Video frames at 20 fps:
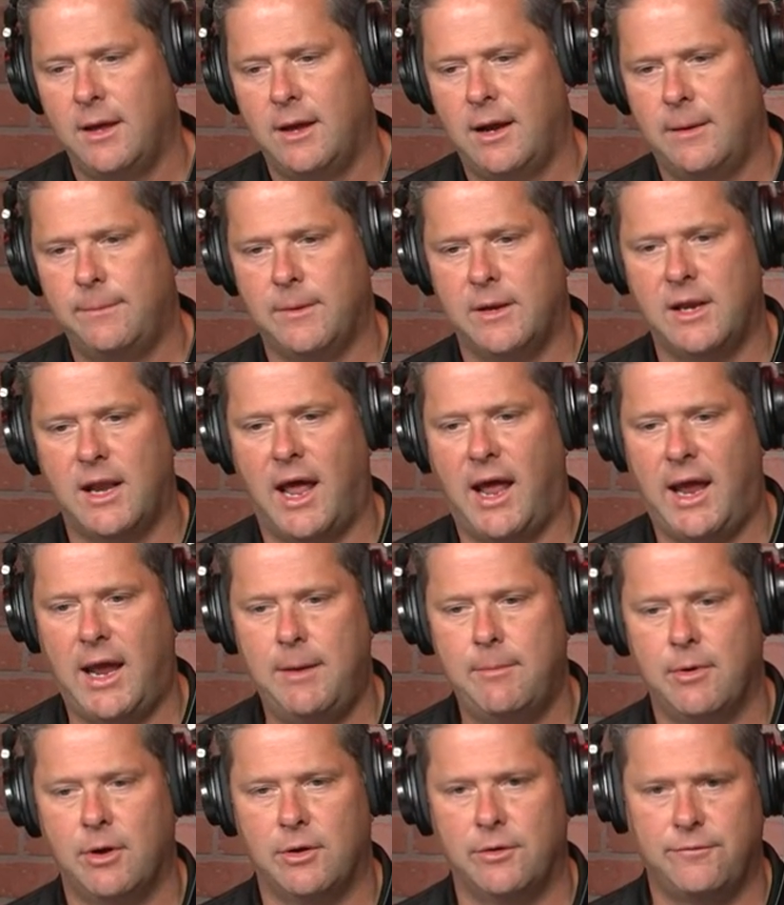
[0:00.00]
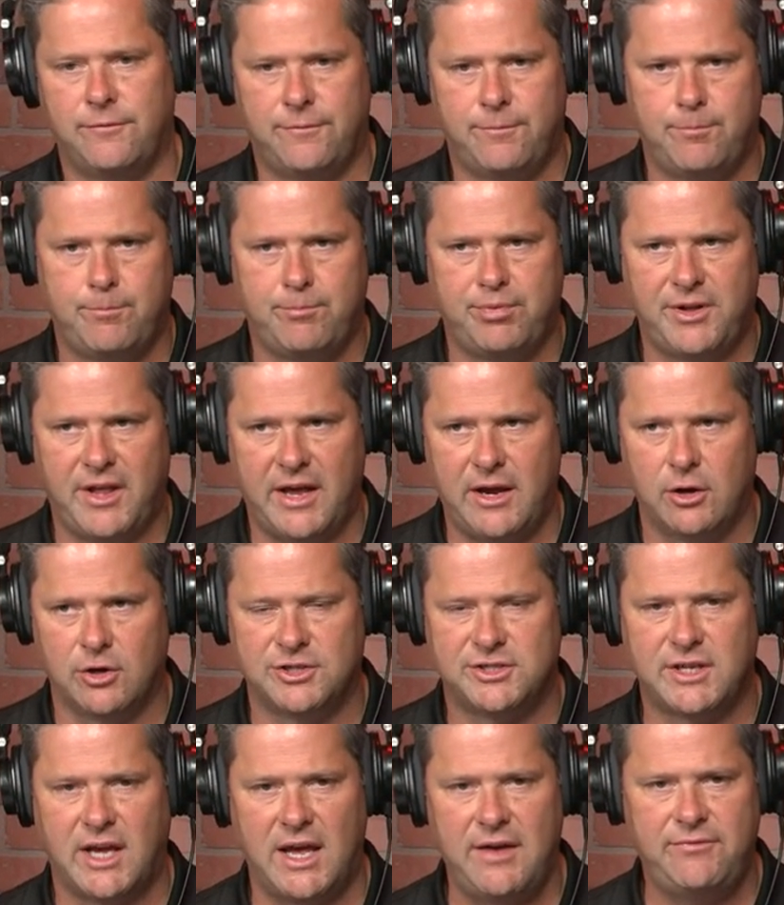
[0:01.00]
in the name of player
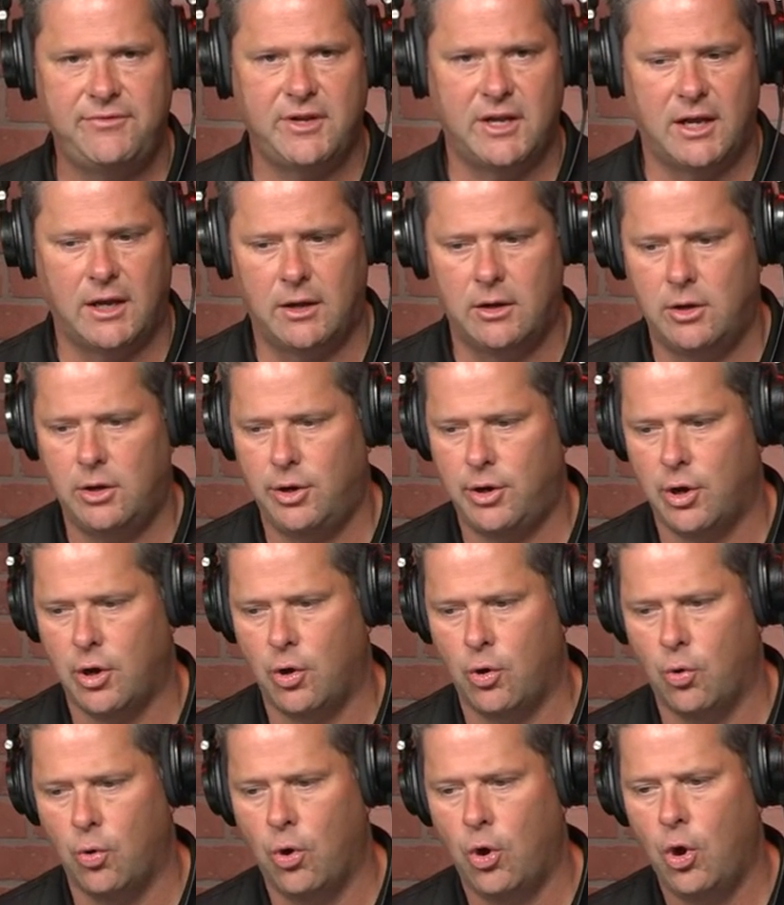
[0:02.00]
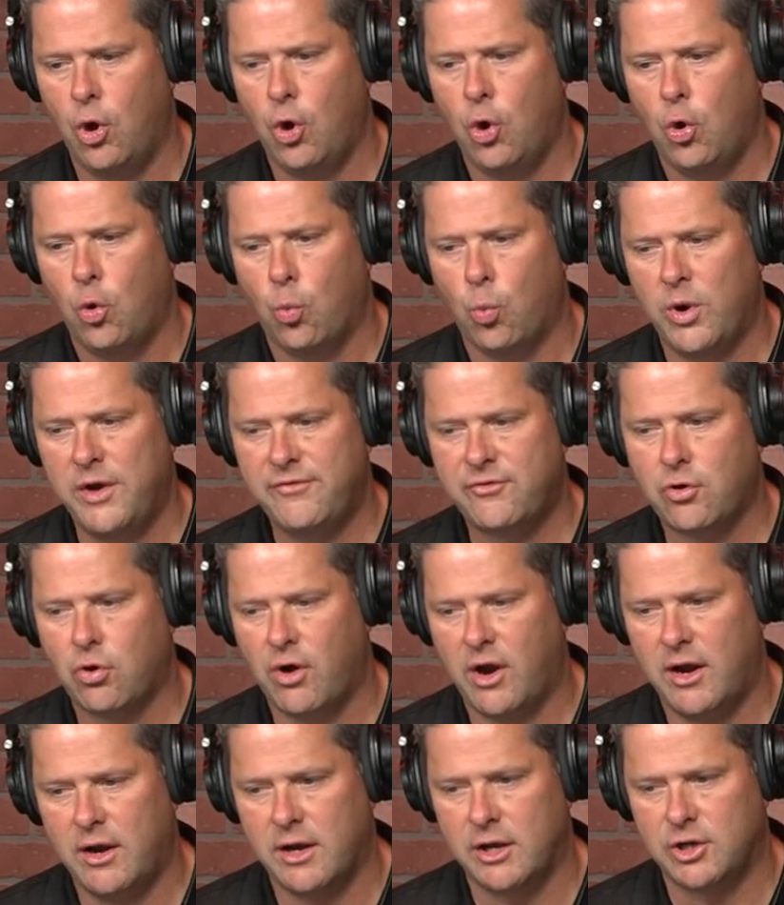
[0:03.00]
safety, you know, we've created